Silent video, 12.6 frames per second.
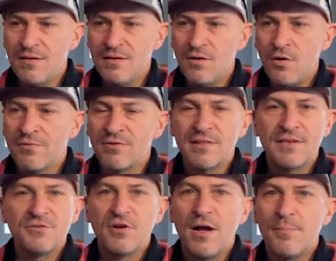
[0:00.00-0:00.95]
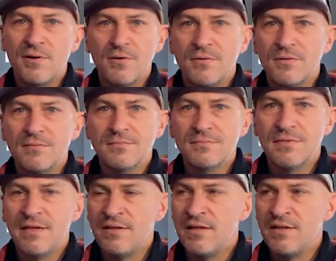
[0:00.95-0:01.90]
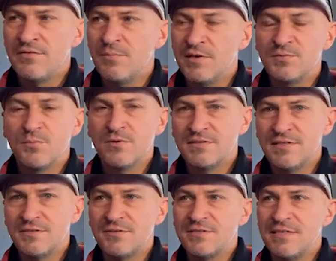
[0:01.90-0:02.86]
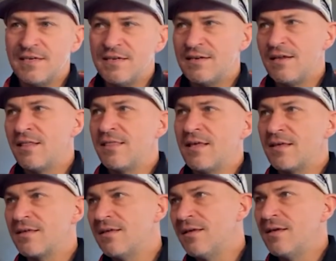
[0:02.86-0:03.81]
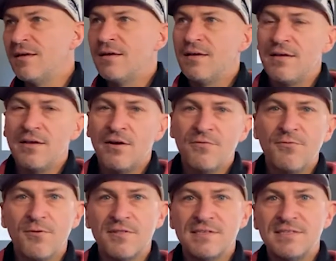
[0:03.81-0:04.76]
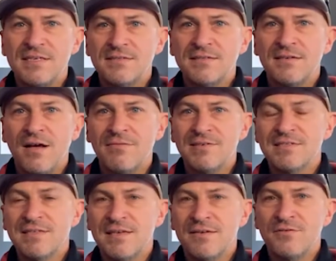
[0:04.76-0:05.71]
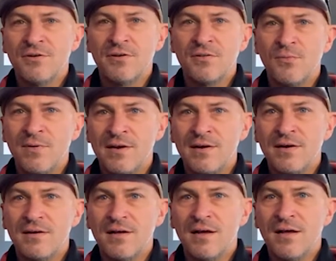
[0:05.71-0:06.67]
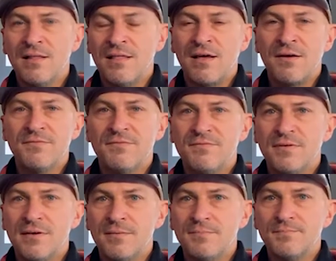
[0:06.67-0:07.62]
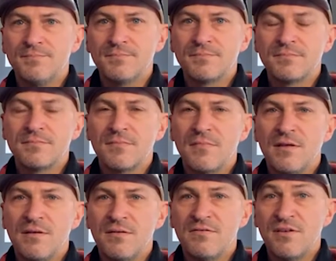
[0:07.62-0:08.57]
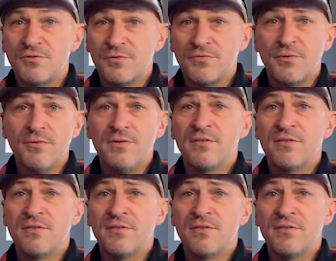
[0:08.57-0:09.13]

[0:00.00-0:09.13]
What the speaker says: overly tropical. It's much more citrusy. And I think for the season, obviously during the winter, a lot of citrus fruit is